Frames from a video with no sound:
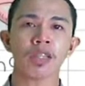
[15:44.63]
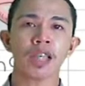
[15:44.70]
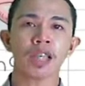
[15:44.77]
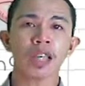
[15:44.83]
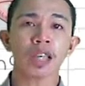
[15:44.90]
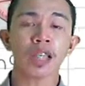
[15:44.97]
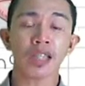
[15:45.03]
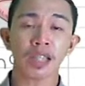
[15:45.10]

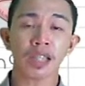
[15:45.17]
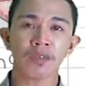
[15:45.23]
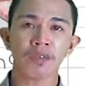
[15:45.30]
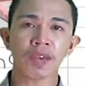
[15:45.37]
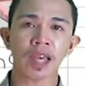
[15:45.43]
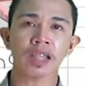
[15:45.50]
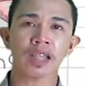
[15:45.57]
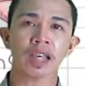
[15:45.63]
is
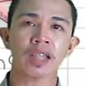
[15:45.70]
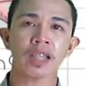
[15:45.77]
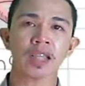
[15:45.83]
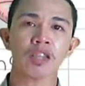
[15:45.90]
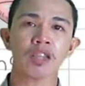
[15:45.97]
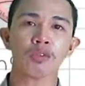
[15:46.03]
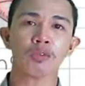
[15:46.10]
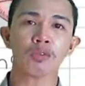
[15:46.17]
divided
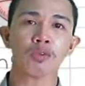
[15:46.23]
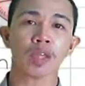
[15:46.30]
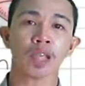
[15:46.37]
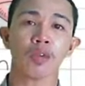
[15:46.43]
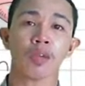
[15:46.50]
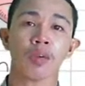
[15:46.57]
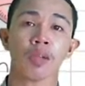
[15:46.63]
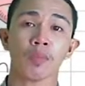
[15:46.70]
into two
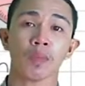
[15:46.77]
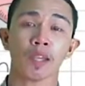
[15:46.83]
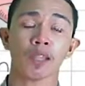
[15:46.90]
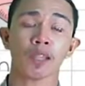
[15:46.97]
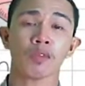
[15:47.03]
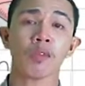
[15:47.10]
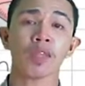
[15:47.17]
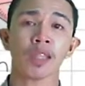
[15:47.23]
equal parts,
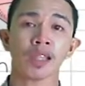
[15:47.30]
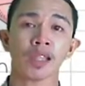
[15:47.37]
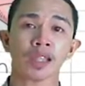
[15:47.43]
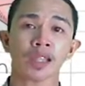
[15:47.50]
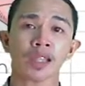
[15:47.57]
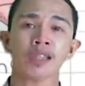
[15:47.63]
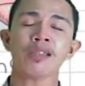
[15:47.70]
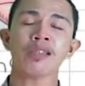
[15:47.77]
which
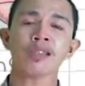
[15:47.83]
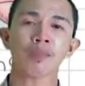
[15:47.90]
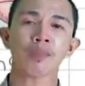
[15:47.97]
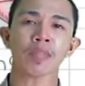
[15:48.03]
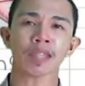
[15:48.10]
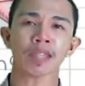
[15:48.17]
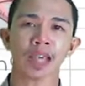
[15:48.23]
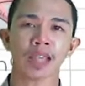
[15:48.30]
clearly
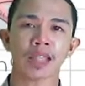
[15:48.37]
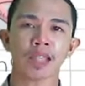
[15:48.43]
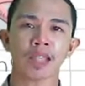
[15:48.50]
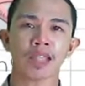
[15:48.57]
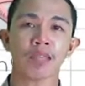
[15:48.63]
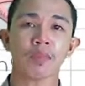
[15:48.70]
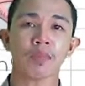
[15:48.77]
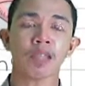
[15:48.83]
represents the
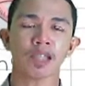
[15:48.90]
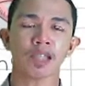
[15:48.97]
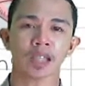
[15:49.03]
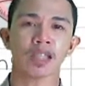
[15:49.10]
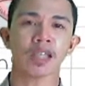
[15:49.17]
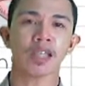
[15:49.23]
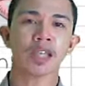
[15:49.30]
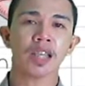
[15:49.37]
median.